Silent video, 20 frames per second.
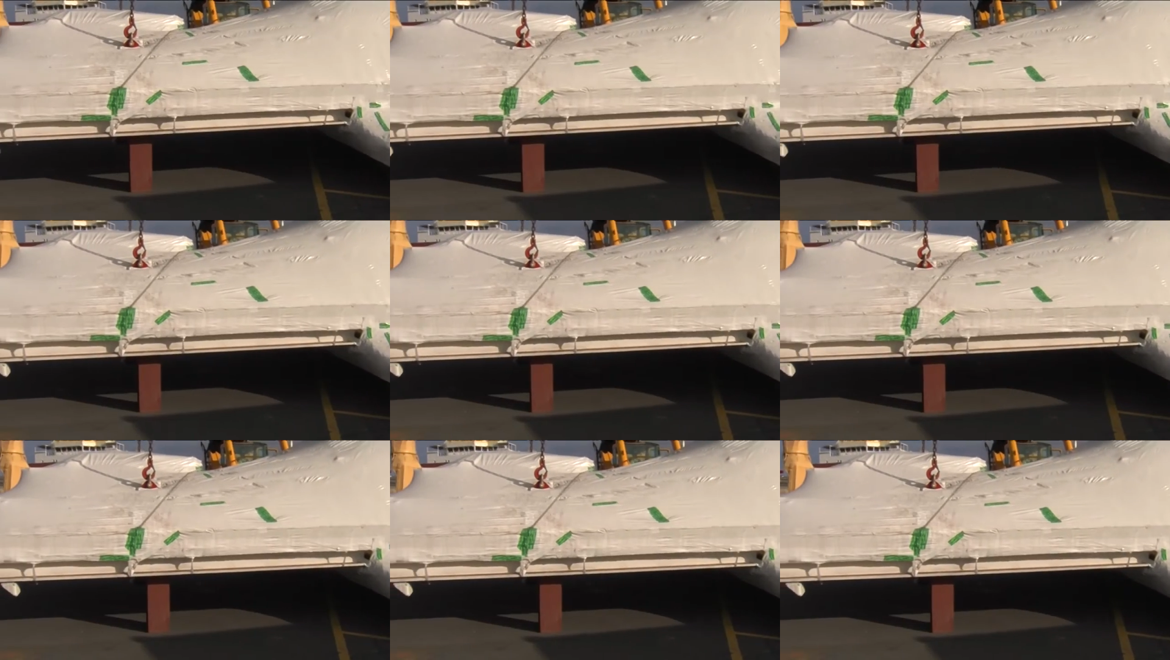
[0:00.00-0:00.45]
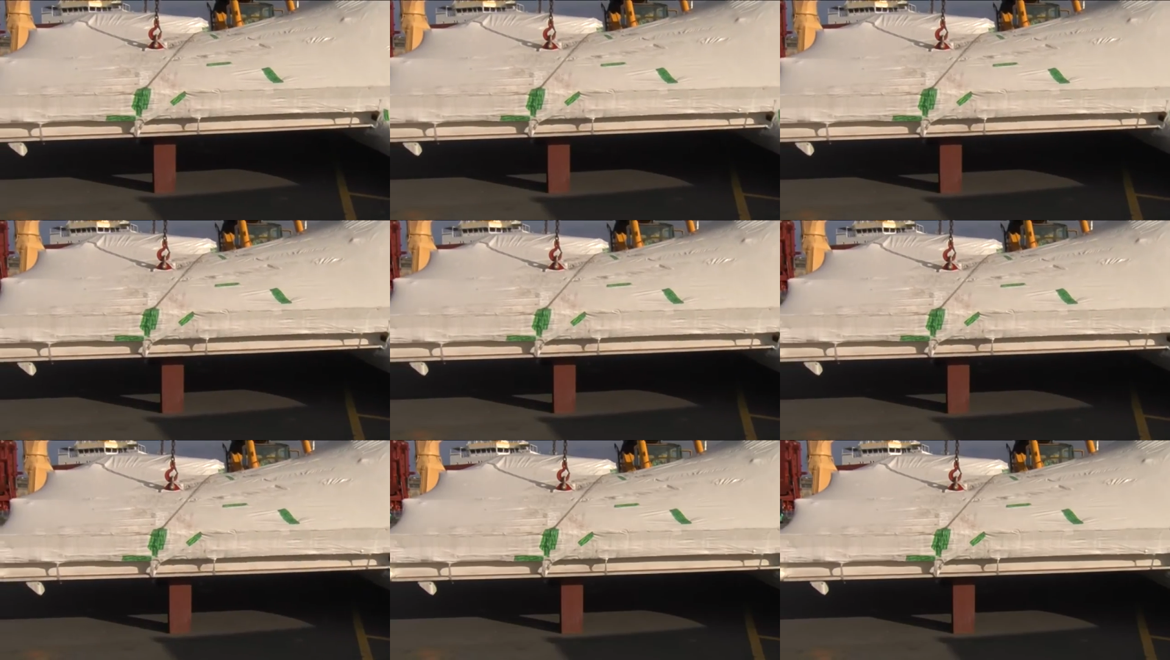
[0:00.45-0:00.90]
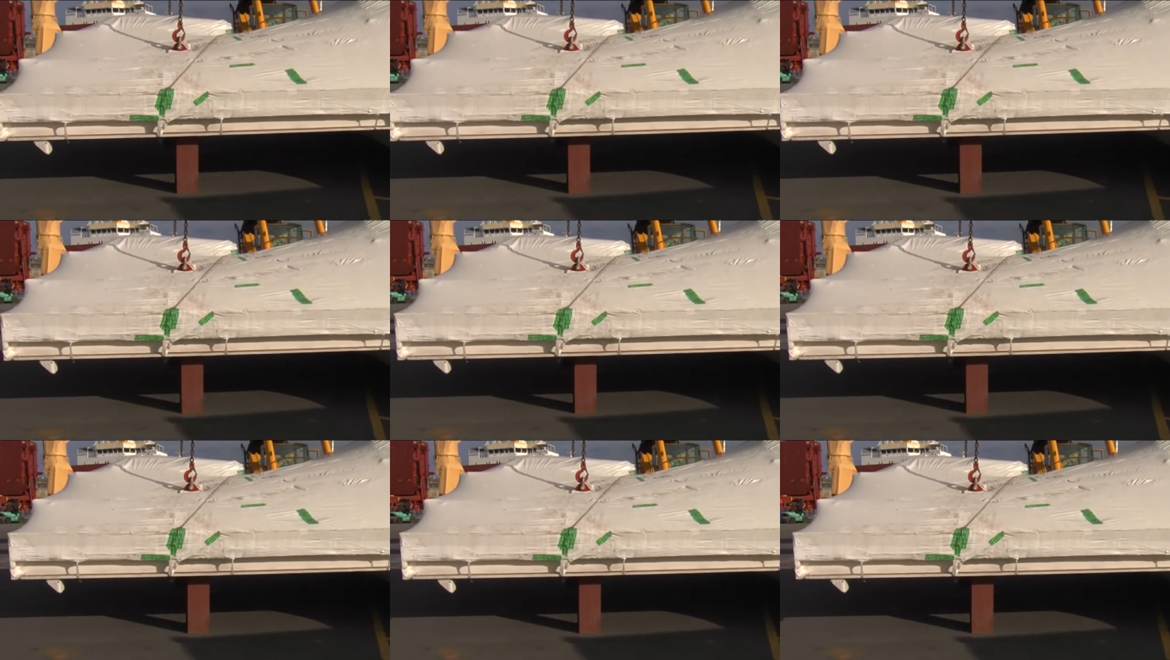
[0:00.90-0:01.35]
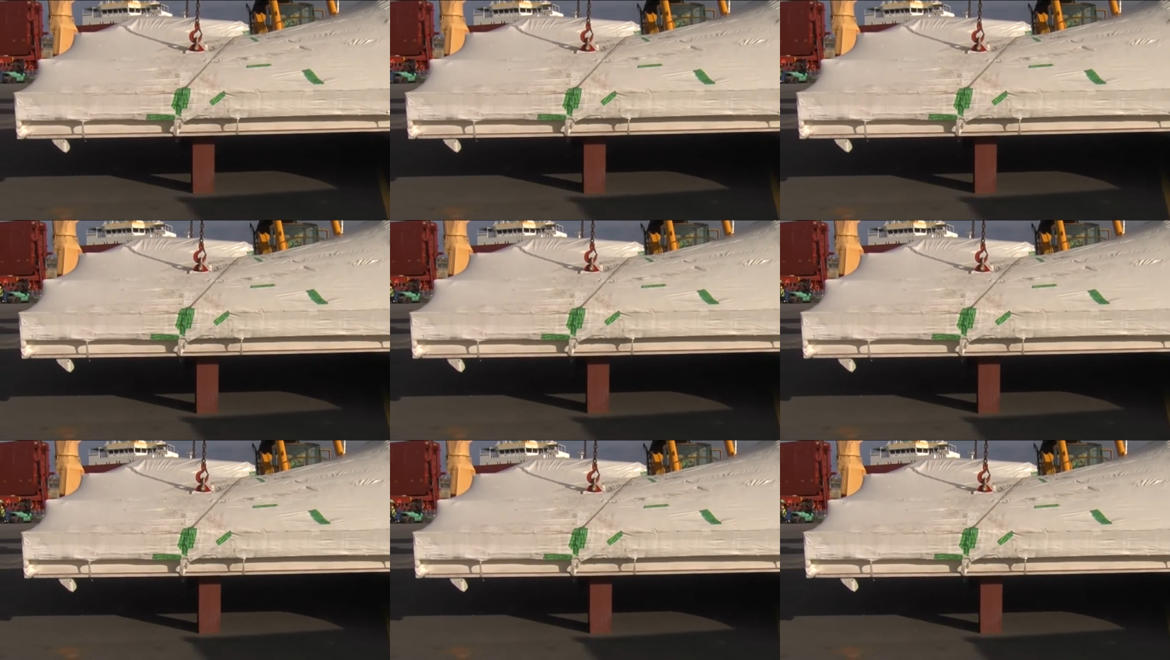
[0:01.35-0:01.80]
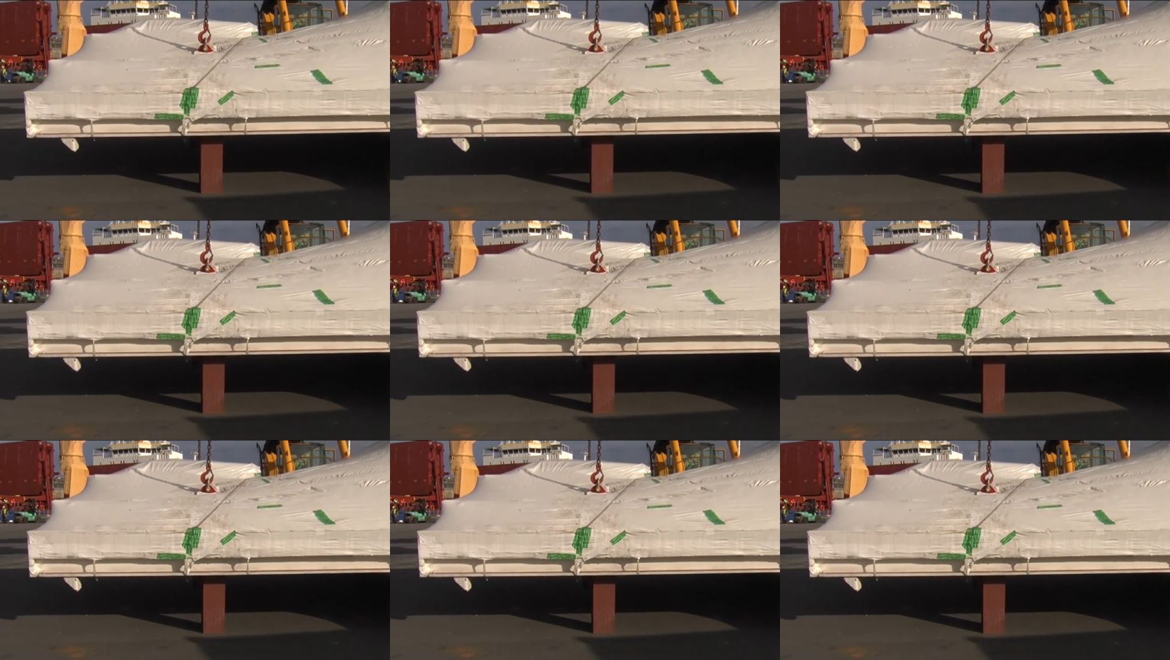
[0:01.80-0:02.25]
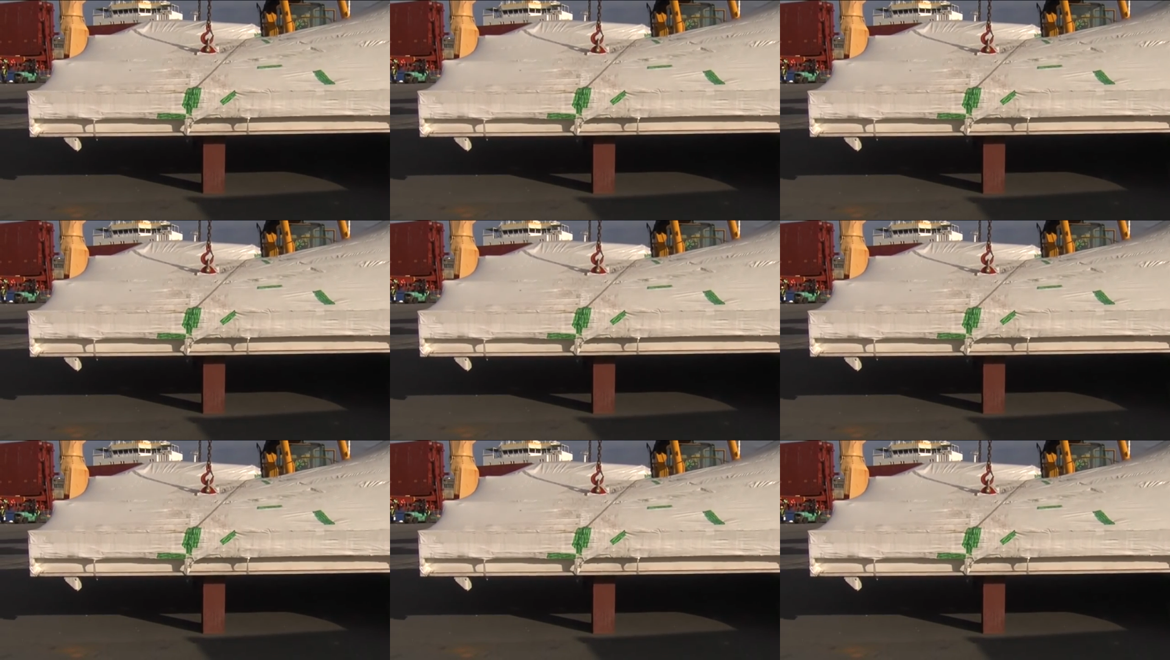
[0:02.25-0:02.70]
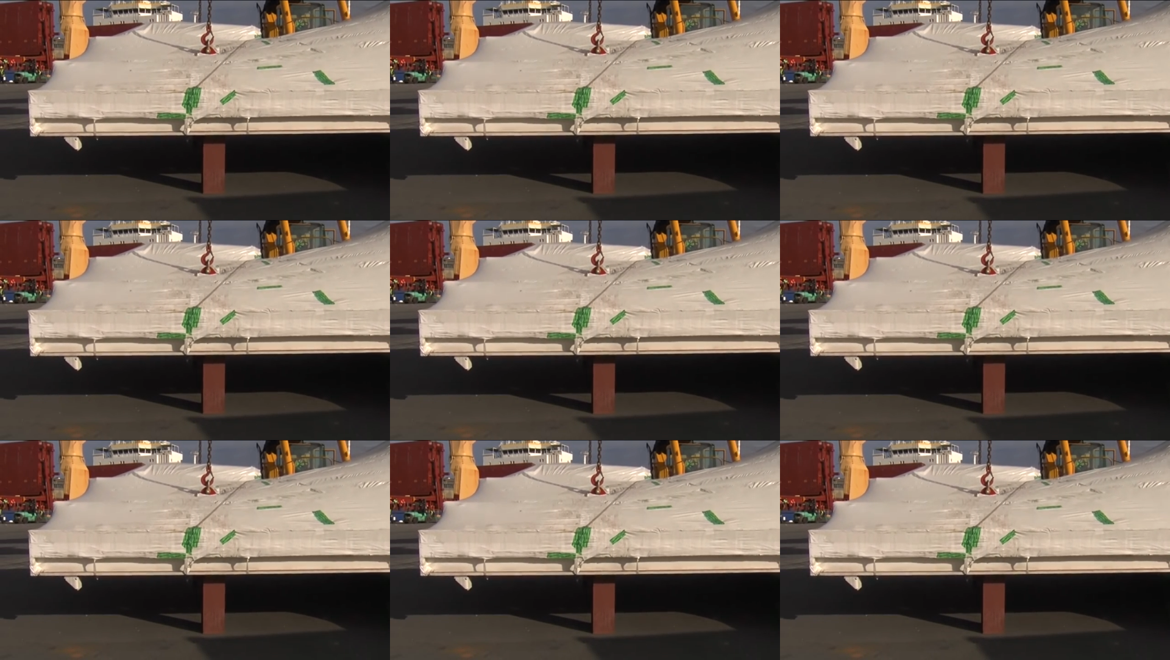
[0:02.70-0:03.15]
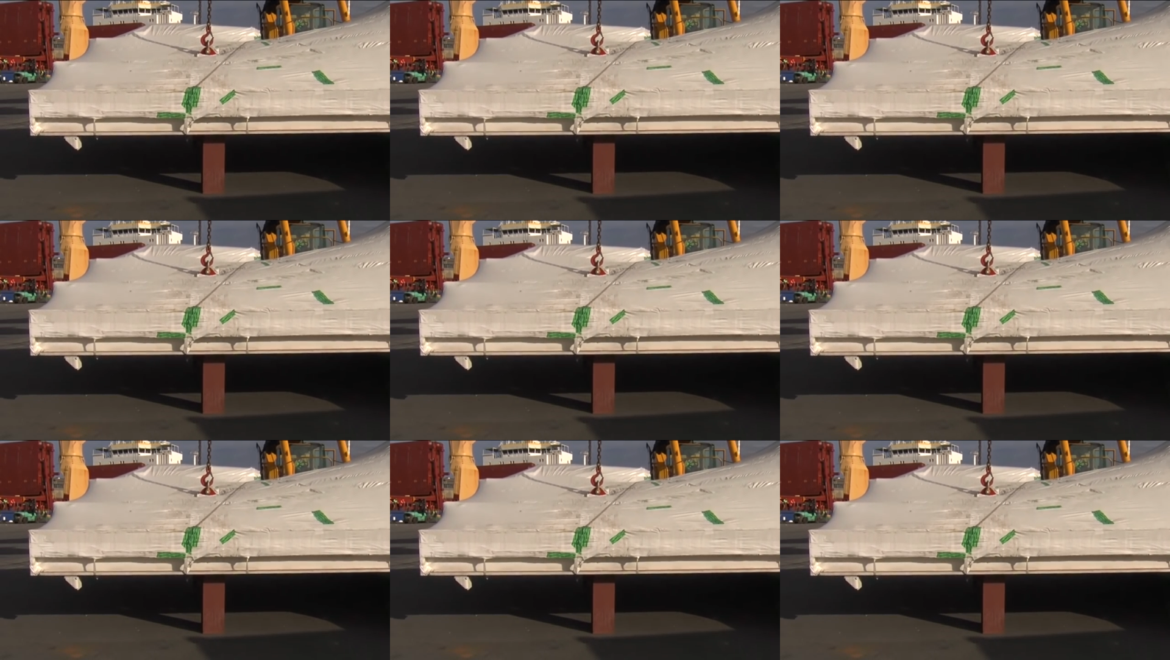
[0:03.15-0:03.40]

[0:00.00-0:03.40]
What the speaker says: (no speaker visible)